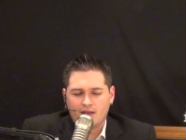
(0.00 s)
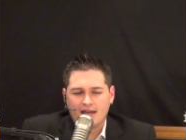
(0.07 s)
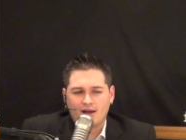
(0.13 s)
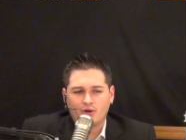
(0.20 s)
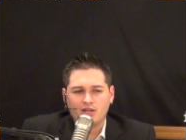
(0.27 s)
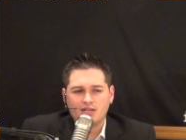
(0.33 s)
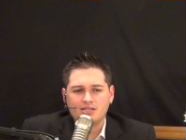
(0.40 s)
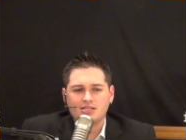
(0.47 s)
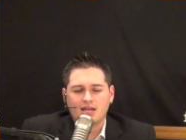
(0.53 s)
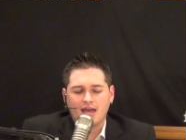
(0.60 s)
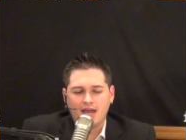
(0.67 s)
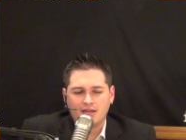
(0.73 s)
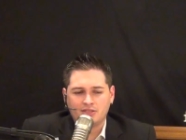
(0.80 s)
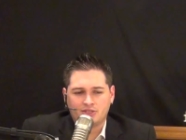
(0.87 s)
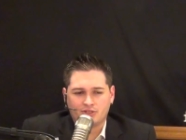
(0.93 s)
Now, his
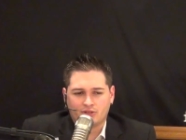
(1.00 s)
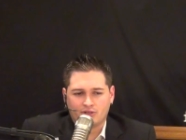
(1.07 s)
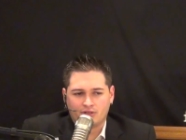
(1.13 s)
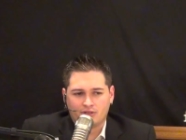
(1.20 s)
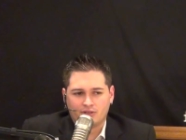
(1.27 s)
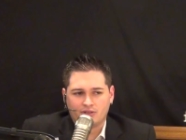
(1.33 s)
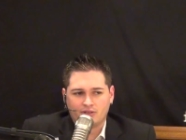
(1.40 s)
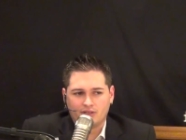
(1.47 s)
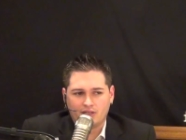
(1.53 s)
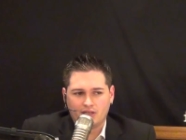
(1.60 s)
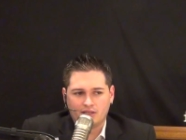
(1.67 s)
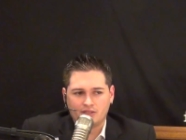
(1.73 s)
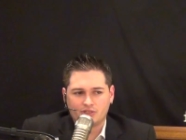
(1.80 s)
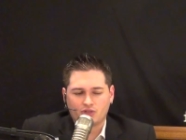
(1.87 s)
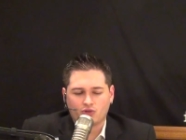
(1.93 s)
answer
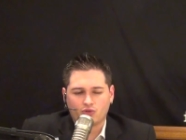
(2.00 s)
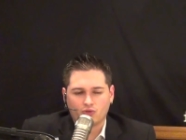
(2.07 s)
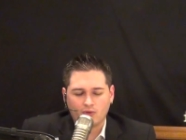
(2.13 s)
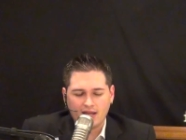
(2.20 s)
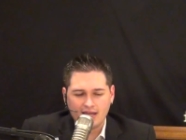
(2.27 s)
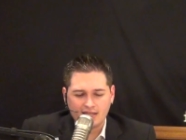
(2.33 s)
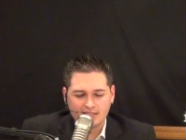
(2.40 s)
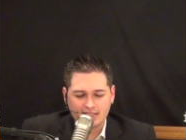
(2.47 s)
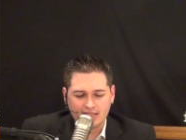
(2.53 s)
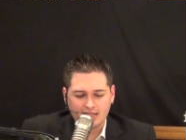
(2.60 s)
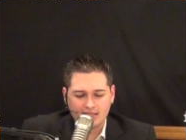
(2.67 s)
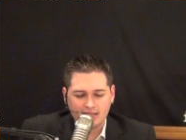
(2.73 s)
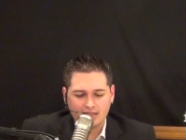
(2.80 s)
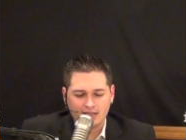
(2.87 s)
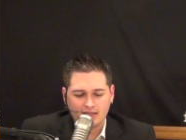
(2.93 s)
is
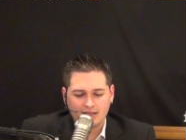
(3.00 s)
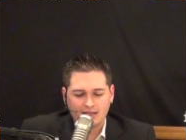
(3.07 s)
crazy